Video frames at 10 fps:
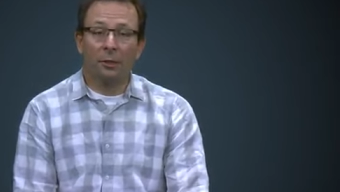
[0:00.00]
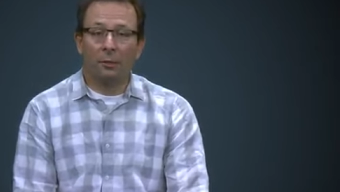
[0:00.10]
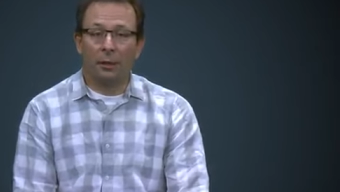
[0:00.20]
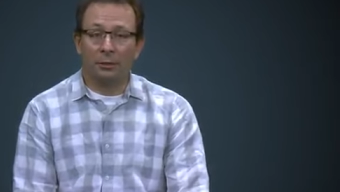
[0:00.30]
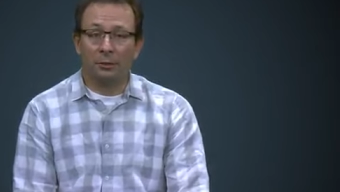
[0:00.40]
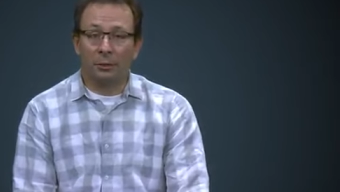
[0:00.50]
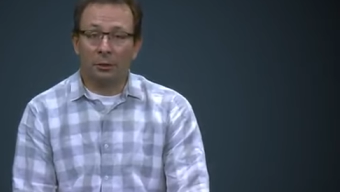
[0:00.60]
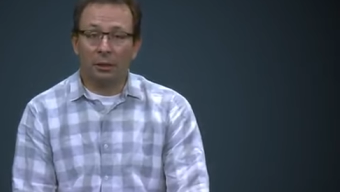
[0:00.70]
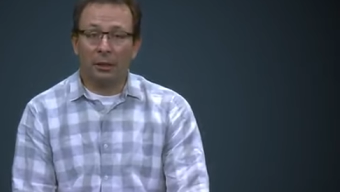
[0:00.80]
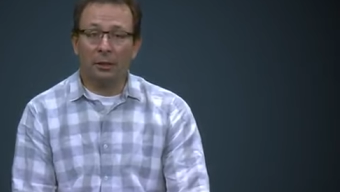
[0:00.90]
that is
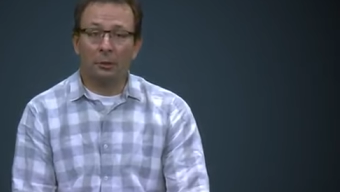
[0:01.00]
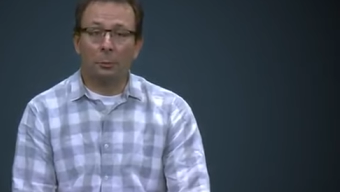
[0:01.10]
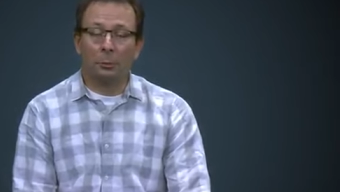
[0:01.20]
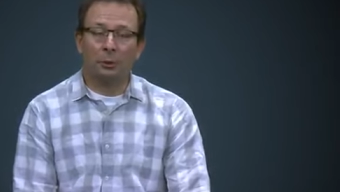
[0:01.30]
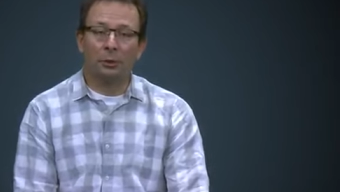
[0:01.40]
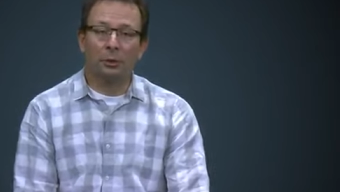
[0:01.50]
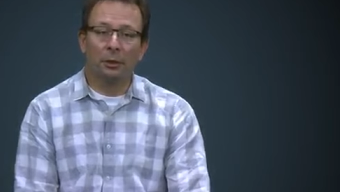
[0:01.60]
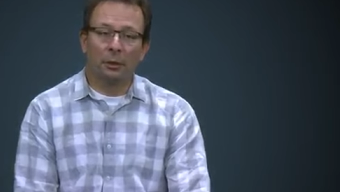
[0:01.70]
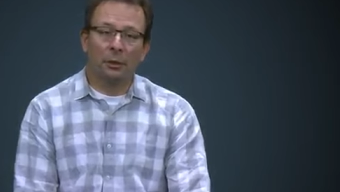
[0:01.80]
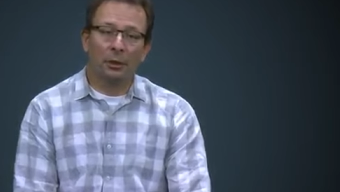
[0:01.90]
using less water,
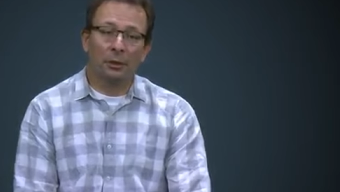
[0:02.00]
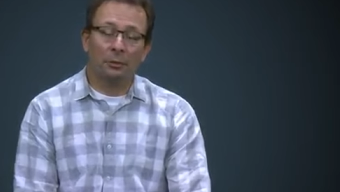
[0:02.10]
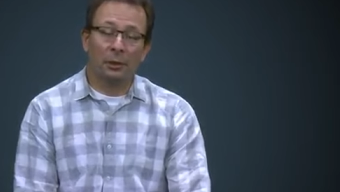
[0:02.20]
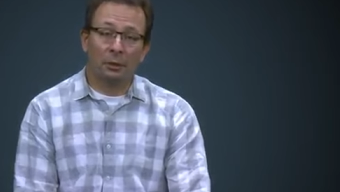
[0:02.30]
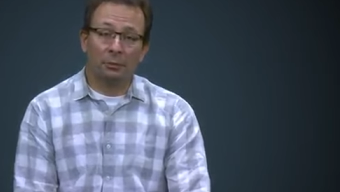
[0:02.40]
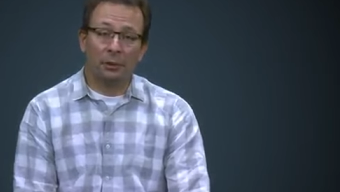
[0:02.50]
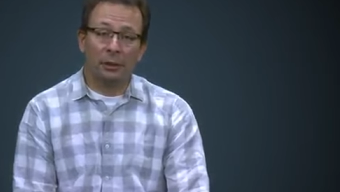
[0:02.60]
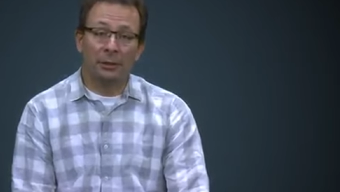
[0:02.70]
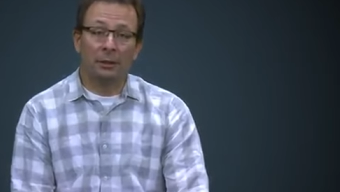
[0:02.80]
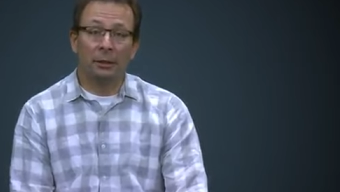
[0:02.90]
is relatively
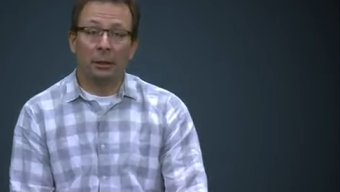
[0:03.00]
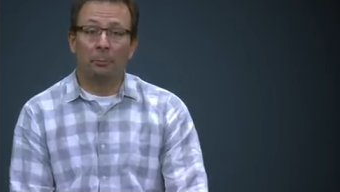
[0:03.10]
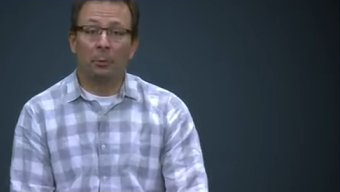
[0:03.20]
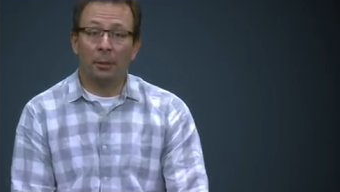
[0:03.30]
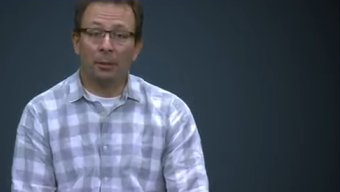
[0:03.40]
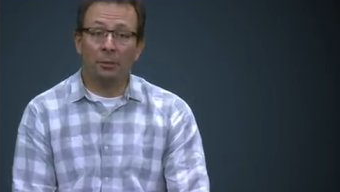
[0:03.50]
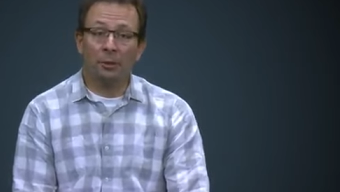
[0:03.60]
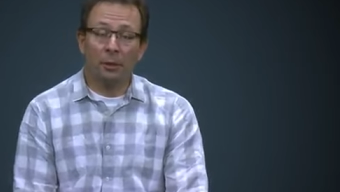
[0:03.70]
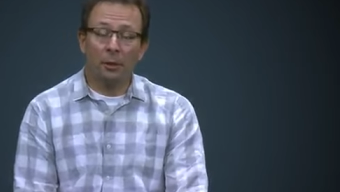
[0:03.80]
easy to implement